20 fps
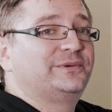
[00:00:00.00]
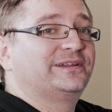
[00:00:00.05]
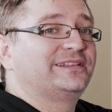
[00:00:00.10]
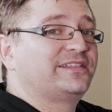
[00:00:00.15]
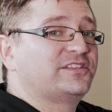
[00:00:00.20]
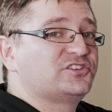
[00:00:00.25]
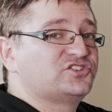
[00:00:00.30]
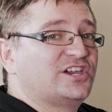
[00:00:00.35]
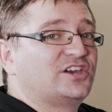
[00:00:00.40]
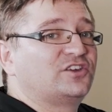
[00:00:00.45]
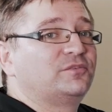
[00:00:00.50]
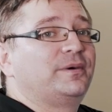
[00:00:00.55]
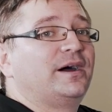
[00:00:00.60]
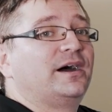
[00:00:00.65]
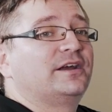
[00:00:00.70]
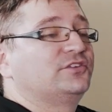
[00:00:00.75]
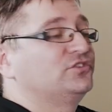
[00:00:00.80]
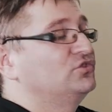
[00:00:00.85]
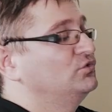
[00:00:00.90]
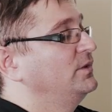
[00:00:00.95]
We let the channel
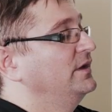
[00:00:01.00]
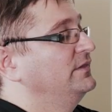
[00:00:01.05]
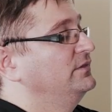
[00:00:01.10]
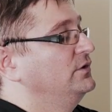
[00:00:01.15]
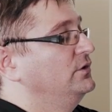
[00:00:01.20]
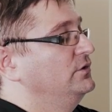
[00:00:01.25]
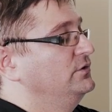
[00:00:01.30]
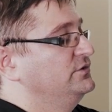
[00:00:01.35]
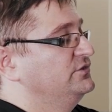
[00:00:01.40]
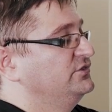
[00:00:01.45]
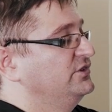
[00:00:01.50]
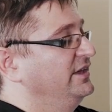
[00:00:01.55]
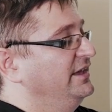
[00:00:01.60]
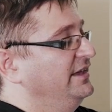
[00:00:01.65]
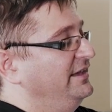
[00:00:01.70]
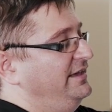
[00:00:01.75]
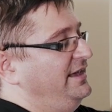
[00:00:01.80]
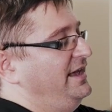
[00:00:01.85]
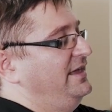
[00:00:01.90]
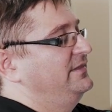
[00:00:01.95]
partners run those,
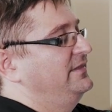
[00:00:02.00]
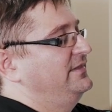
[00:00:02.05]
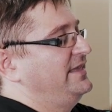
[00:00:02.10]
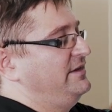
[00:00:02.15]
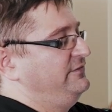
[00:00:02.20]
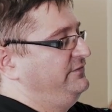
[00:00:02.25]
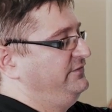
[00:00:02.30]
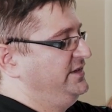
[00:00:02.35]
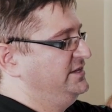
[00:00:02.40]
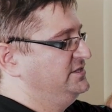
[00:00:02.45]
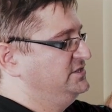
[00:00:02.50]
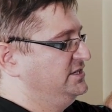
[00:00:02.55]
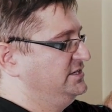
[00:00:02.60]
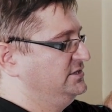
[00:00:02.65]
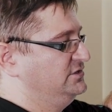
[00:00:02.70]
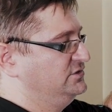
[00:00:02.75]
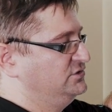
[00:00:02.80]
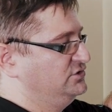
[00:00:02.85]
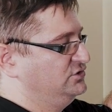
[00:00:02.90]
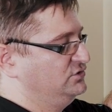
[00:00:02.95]
and then that feeds
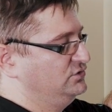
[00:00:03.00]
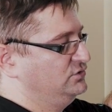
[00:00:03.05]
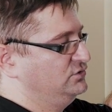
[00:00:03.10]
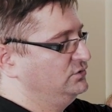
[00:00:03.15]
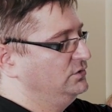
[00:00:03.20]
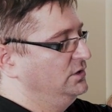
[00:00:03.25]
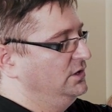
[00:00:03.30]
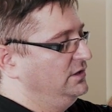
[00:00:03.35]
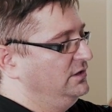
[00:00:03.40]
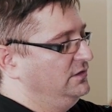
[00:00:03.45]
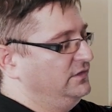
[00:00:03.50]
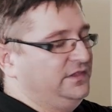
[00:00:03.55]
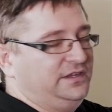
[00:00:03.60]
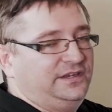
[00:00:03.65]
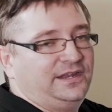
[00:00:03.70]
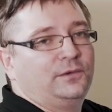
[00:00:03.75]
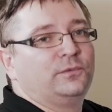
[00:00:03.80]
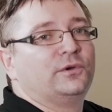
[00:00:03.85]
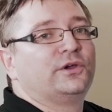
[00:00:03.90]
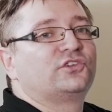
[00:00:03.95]
into
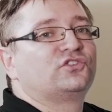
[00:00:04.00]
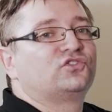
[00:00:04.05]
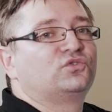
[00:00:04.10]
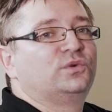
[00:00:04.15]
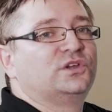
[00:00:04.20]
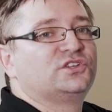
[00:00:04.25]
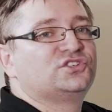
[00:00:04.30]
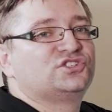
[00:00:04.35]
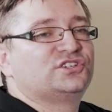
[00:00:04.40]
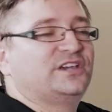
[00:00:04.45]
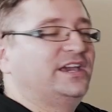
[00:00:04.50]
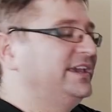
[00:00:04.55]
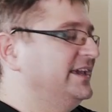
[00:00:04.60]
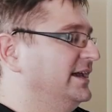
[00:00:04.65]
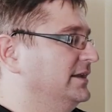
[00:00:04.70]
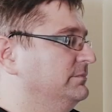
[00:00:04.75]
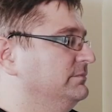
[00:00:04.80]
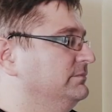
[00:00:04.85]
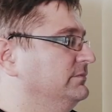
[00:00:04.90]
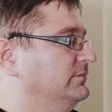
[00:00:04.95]
the network switch,
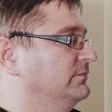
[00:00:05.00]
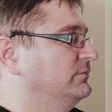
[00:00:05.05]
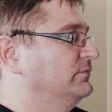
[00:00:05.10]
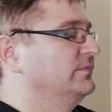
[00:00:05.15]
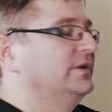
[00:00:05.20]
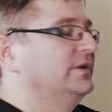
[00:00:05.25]
again,